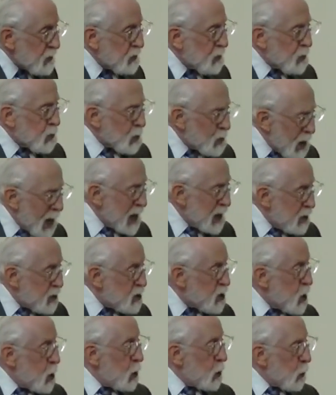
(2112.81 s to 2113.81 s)
of
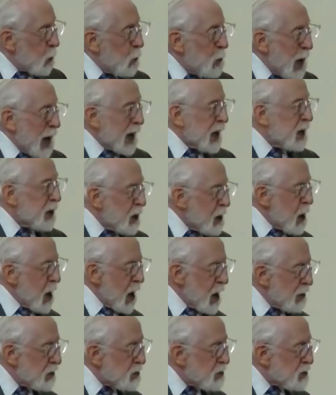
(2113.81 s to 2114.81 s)
great
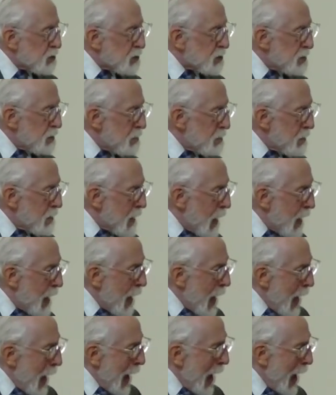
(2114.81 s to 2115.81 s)
wickedness?
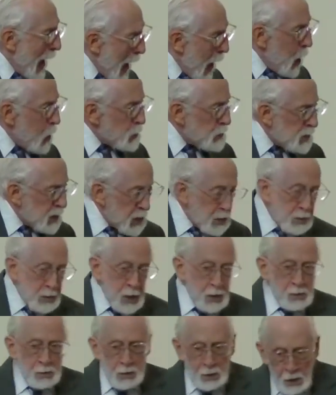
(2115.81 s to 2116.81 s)
How did
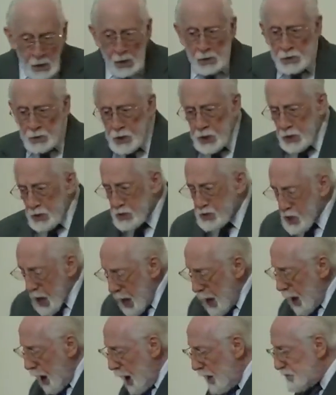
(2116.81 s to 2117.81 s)
the churches
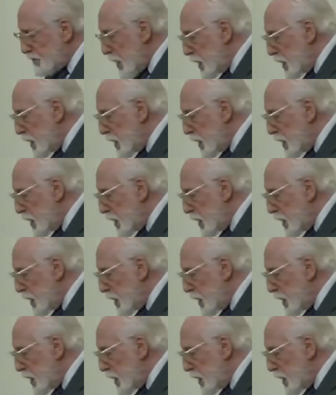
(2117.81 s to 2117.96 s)
of